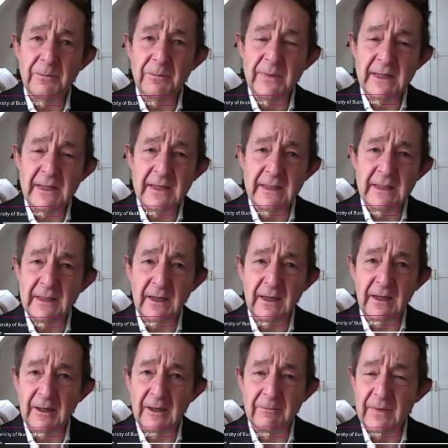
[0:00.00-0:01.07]
be
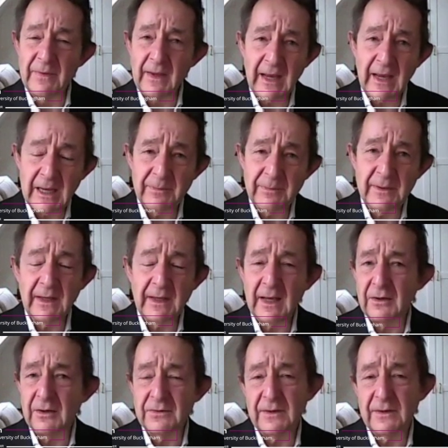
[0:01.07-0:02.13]
happy, how
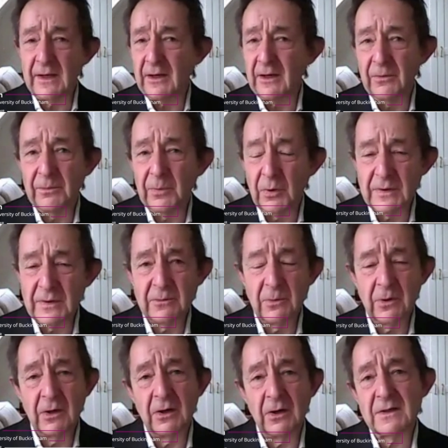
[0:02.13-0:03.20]
the body
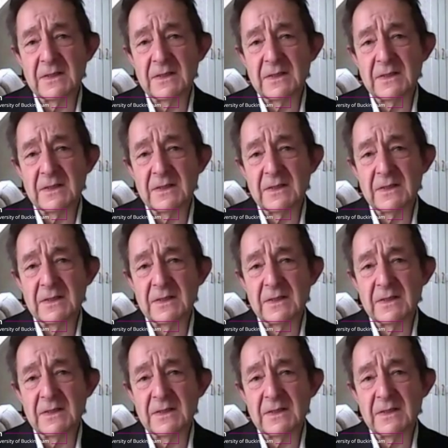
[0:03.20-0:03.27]
works,